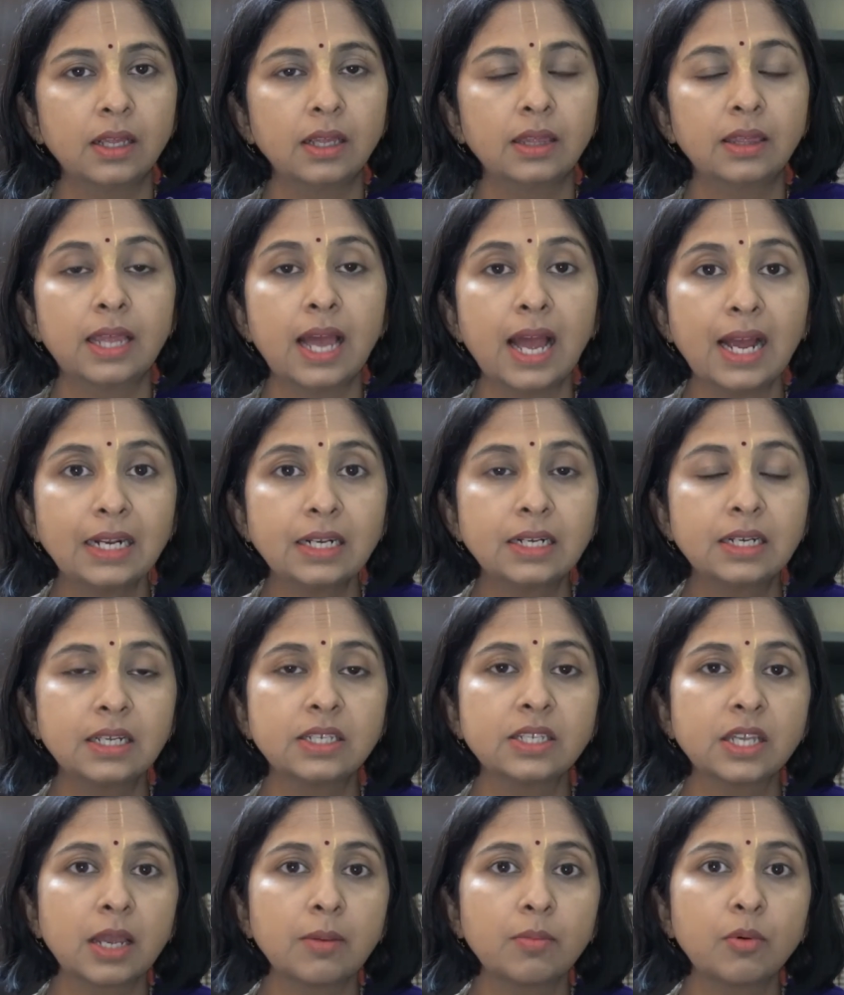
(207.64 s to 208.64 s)
that
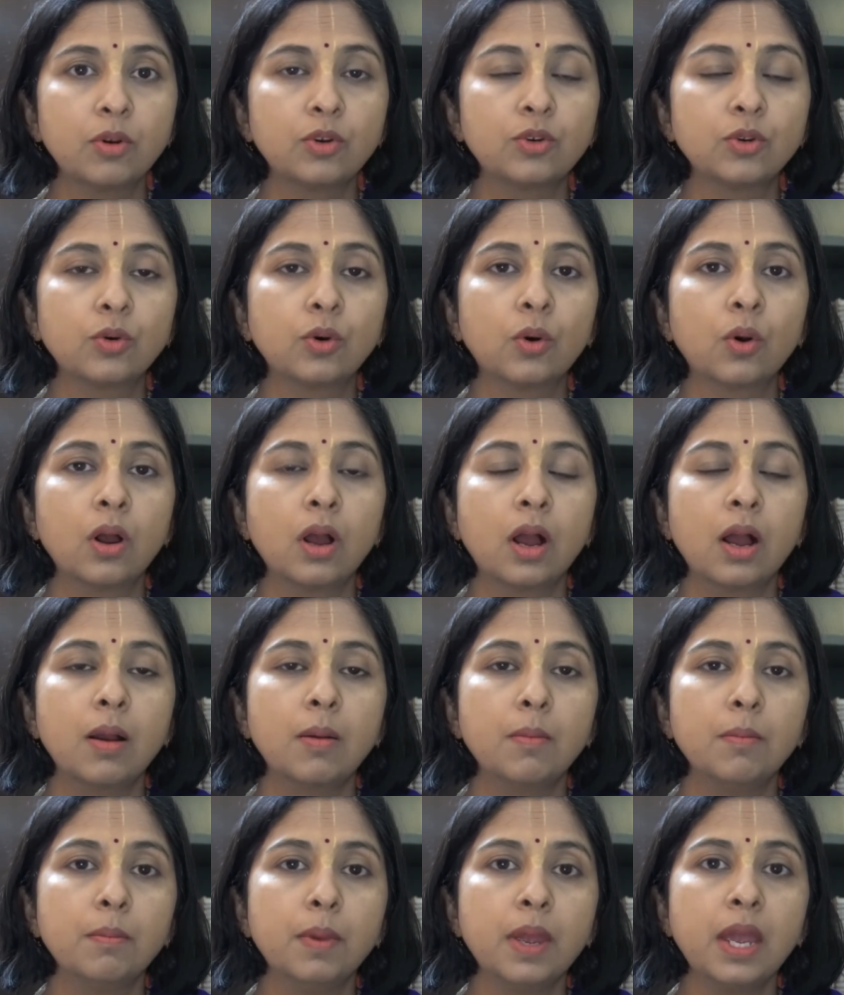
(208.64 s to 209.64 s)
is able to
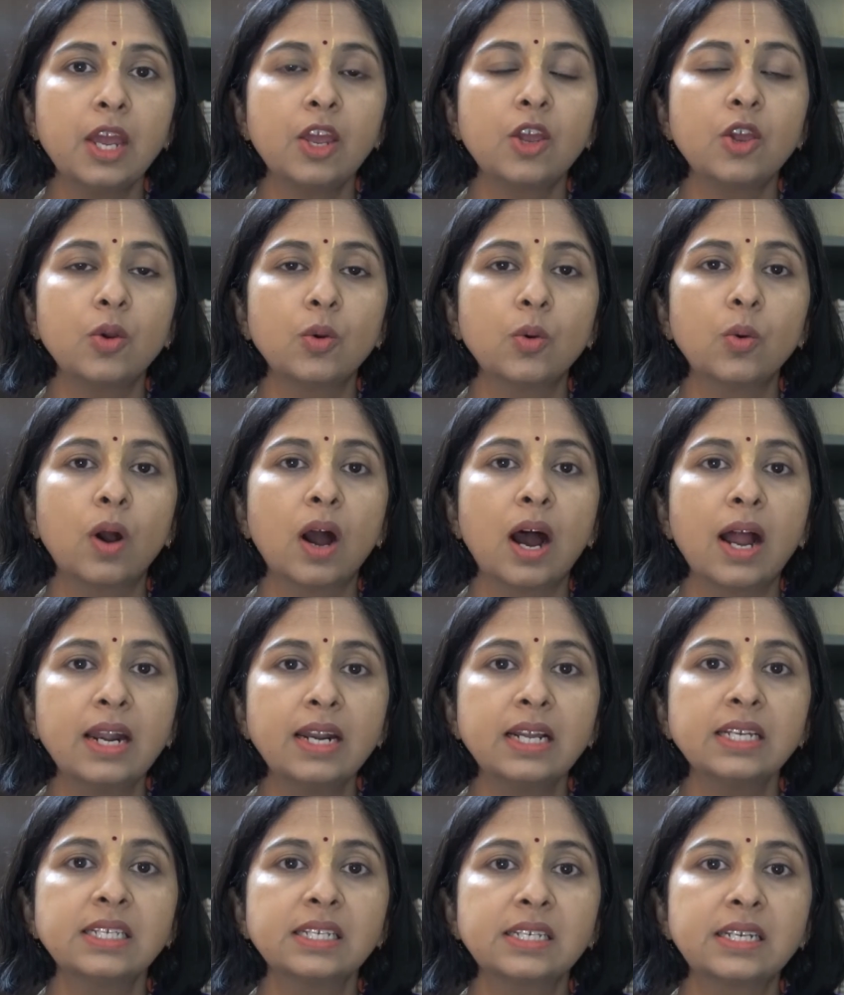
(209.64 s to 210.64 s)
make you
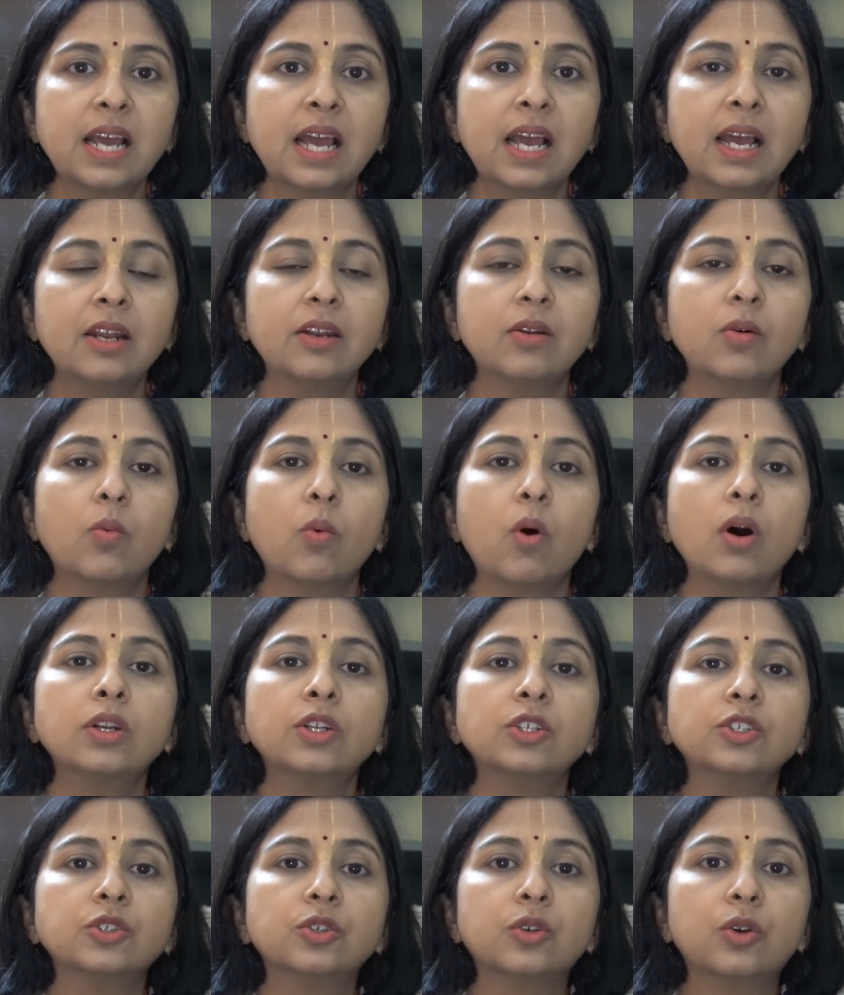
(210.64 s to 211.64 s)
understand what
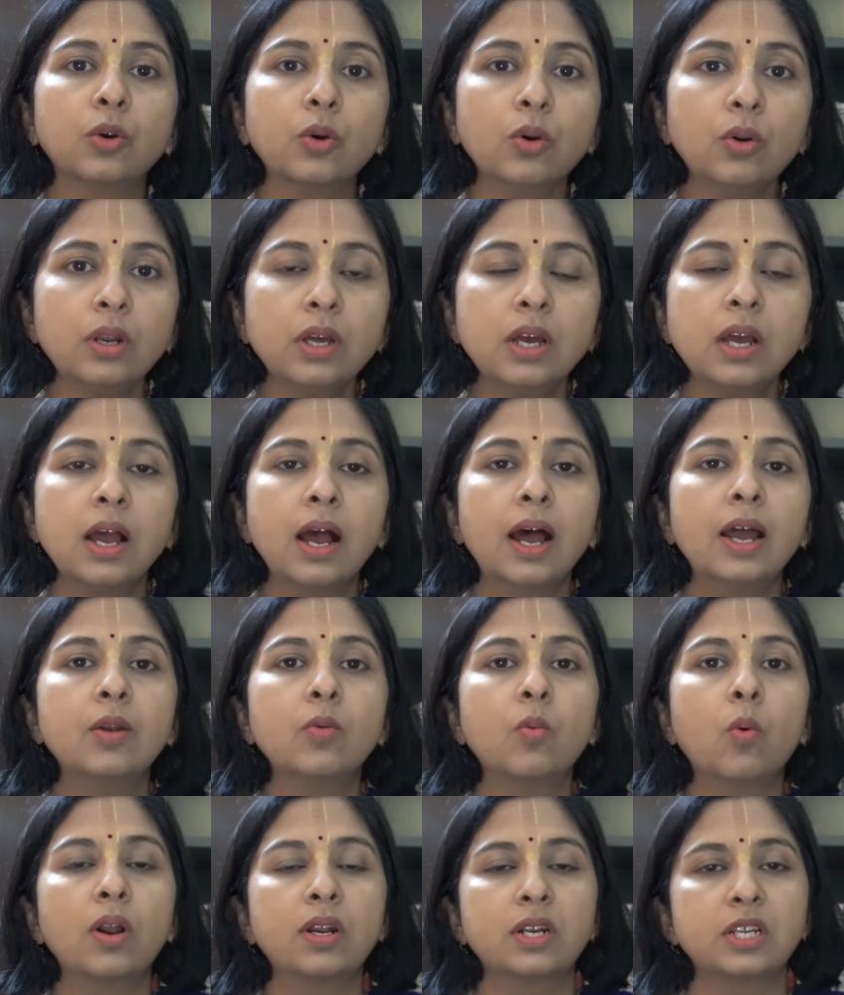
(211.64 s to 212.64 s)
is good and
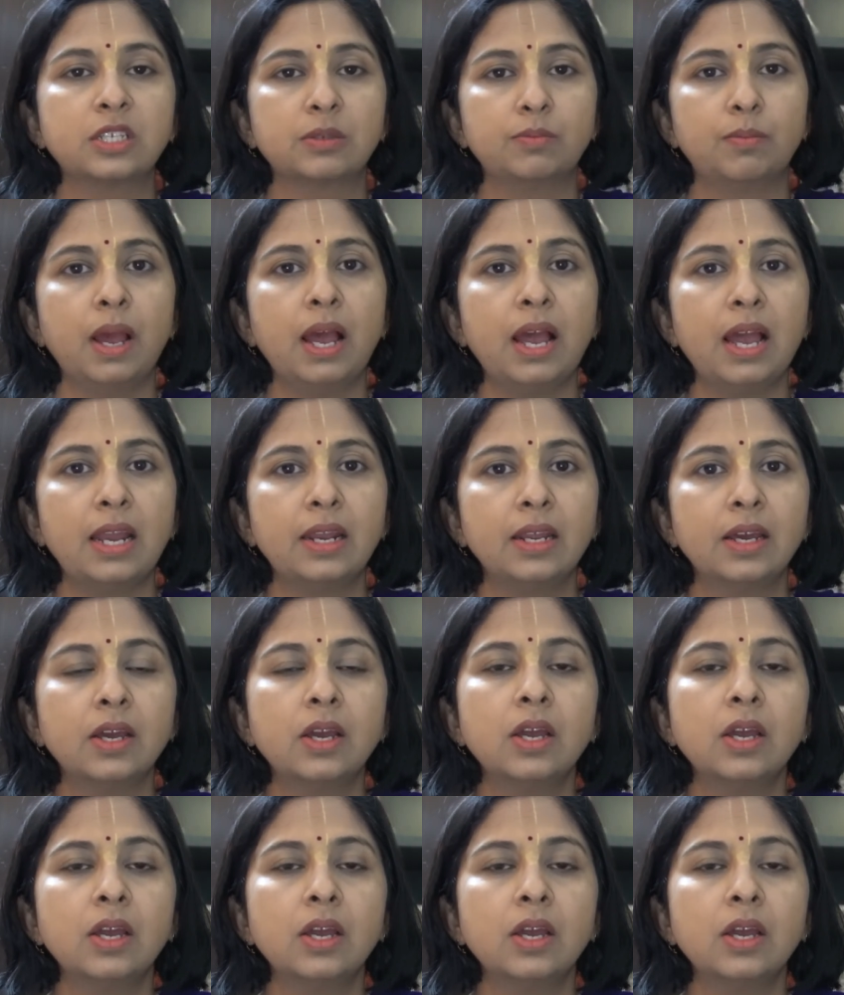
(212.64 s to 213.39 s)
what is bad,